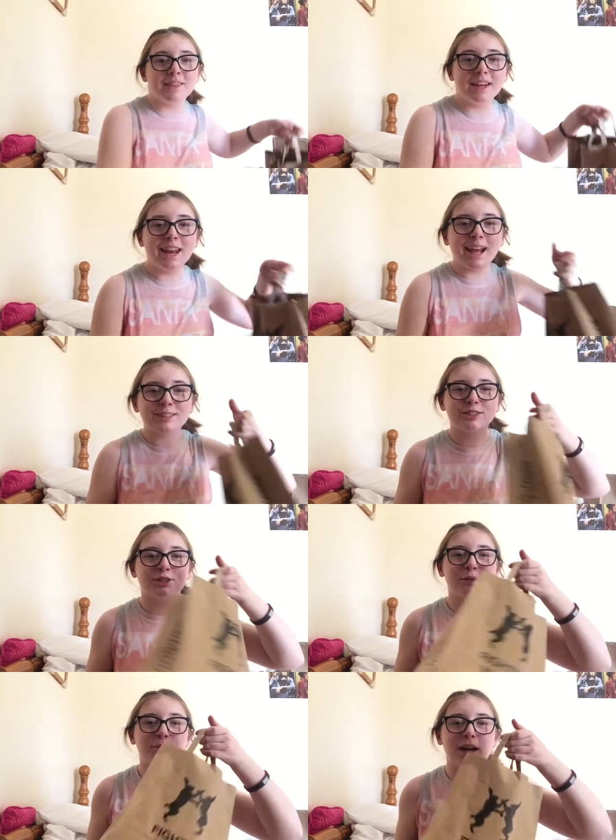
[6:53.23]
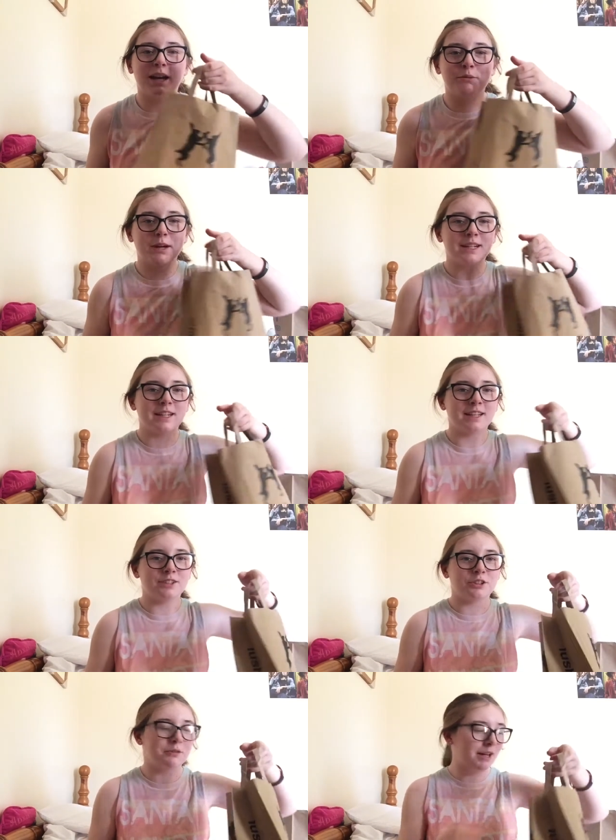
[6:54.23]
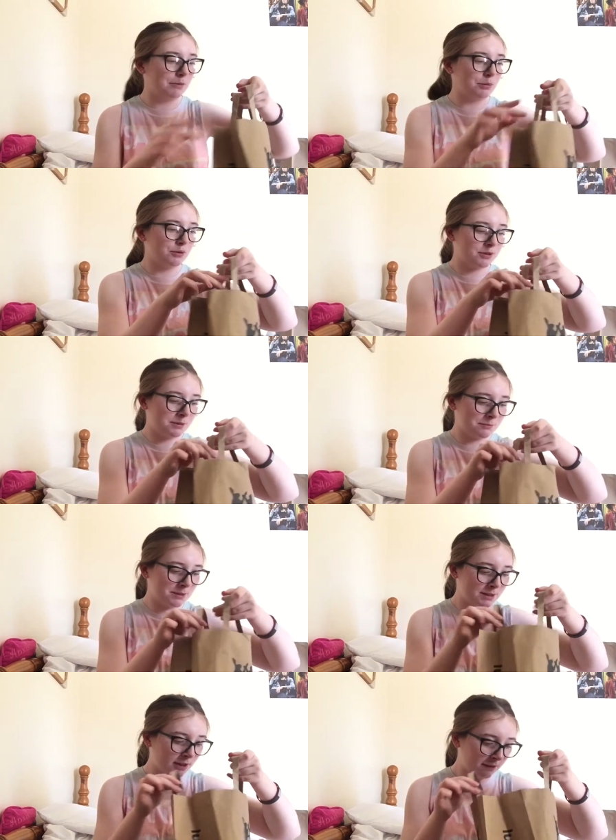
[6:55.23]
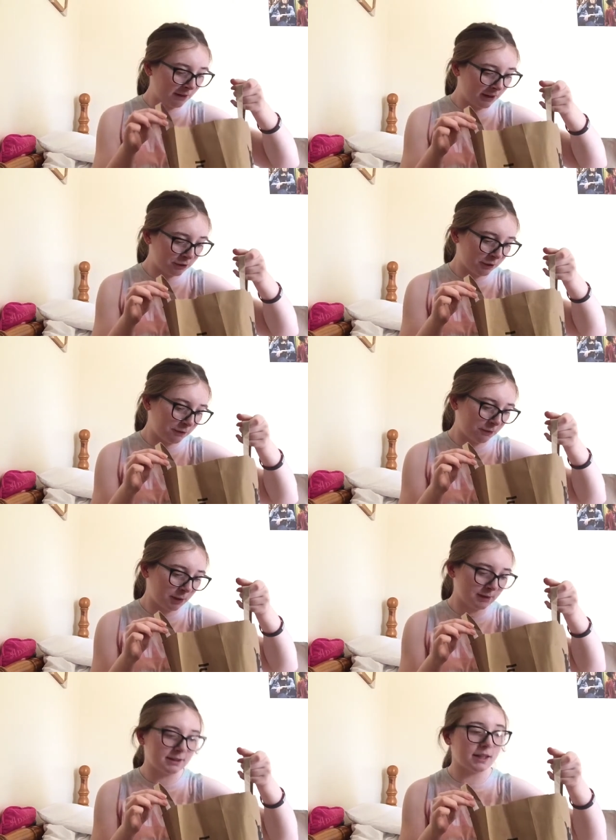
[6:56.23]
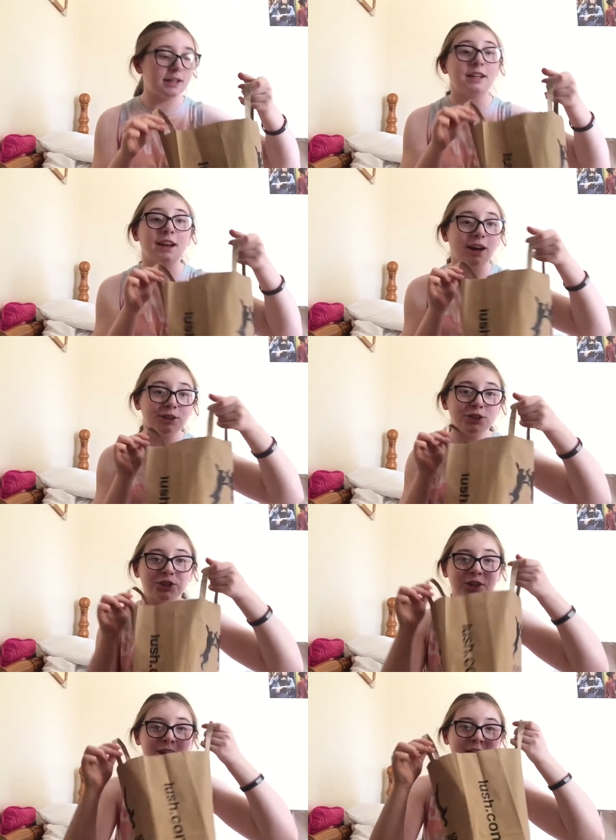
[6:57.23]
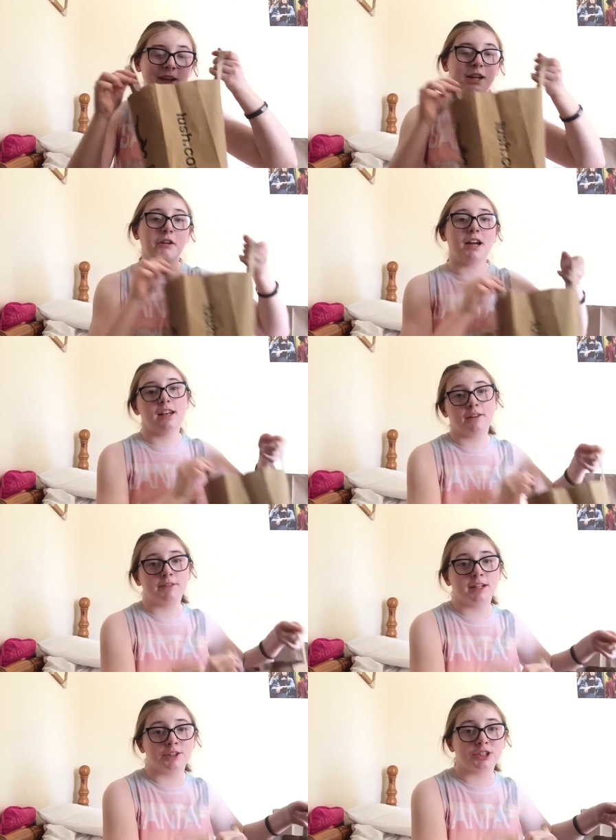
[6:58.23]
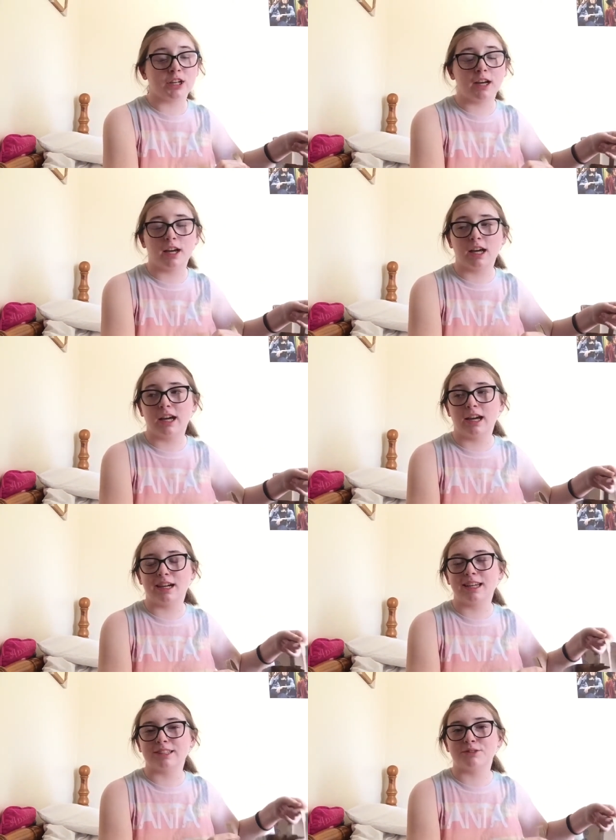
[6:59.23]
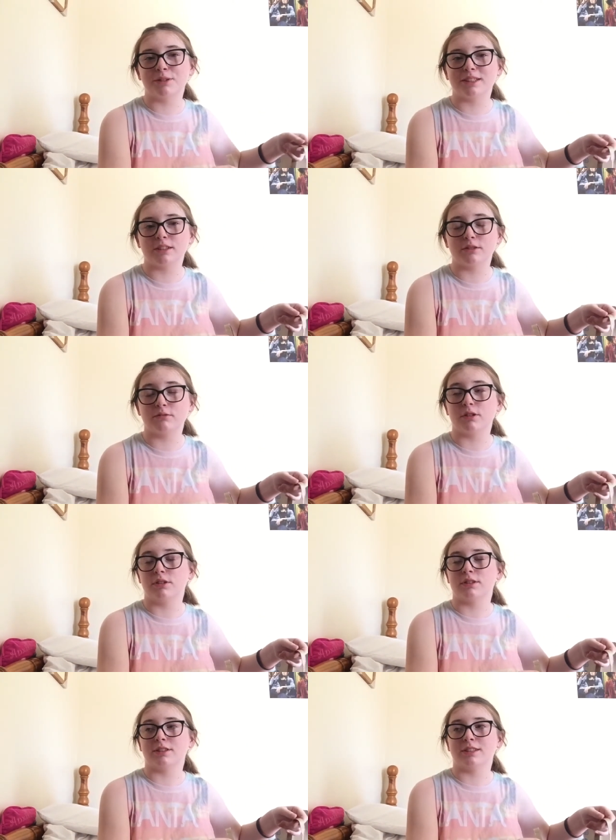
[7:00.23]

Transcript: The next shop I went into and bought some stuff out of was Lush. Now I love Lush, uh, it's always, oh god,